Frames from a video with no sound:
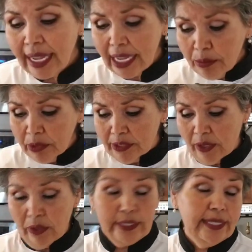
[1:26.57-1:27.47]
Table
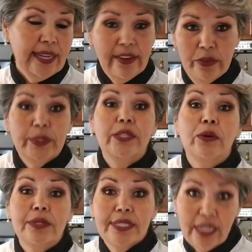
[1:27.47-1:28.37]
salt. Everyone
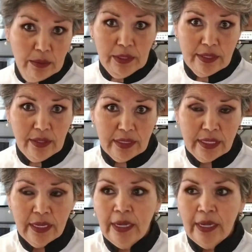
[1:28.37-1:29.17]
knows table salt.